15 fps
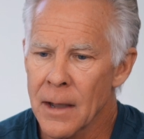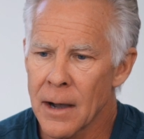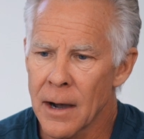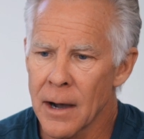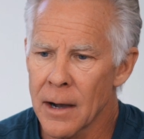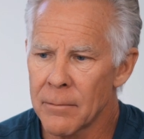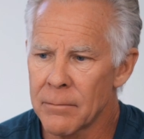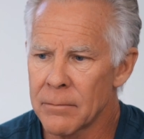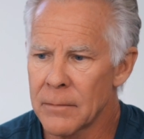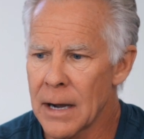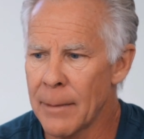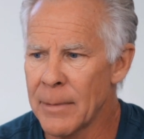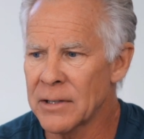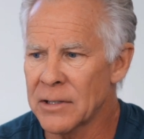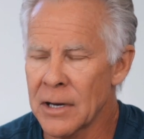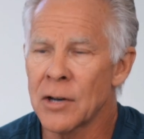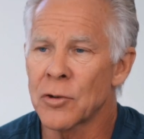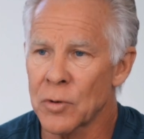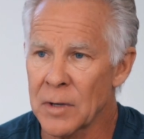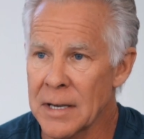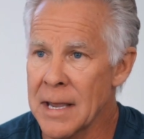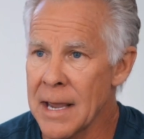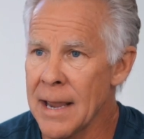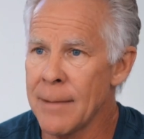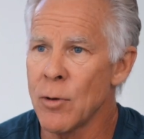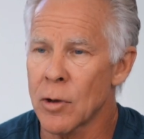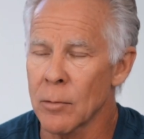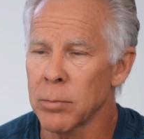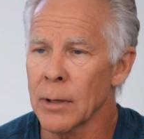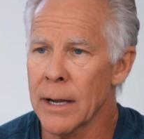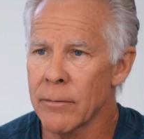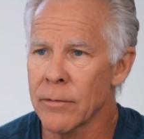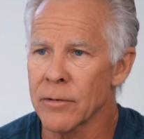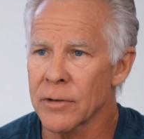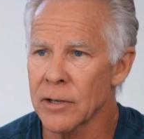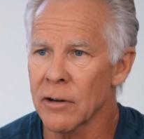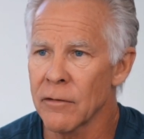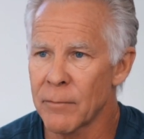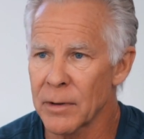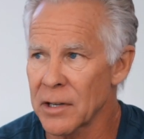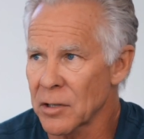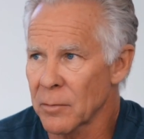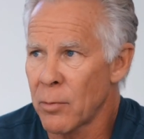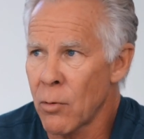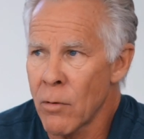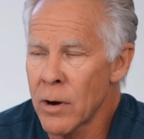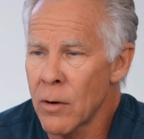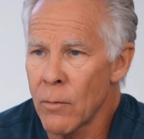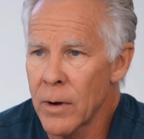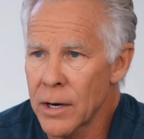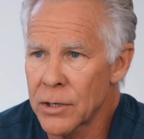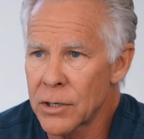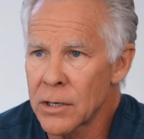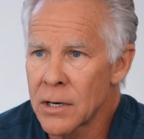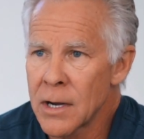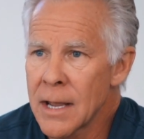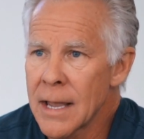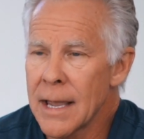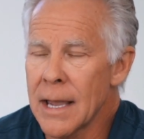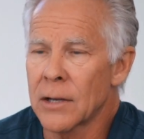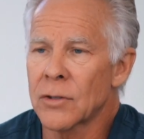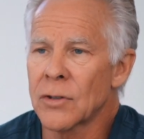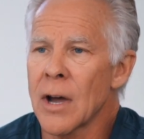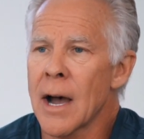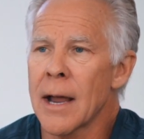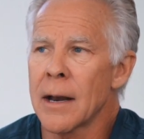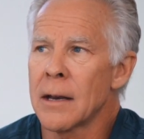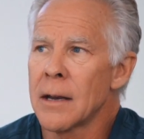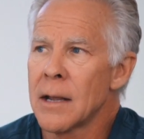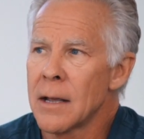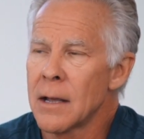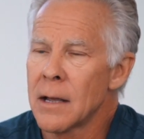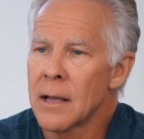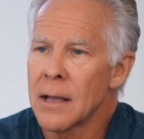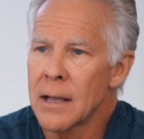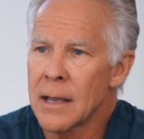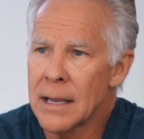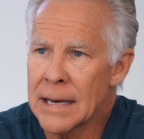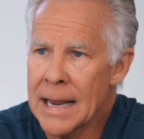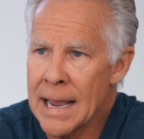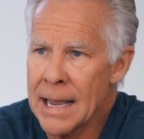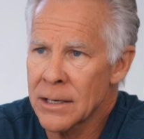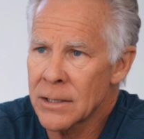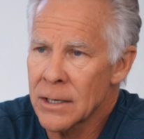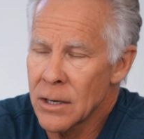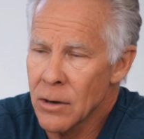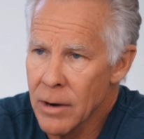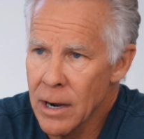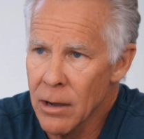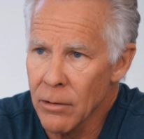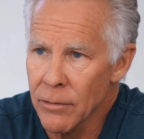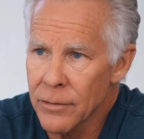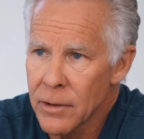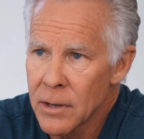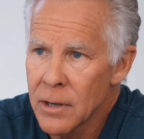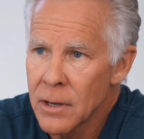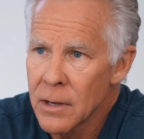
it's an interesting game. You can play with yourself, but there's a point at which it's not enhancing your health.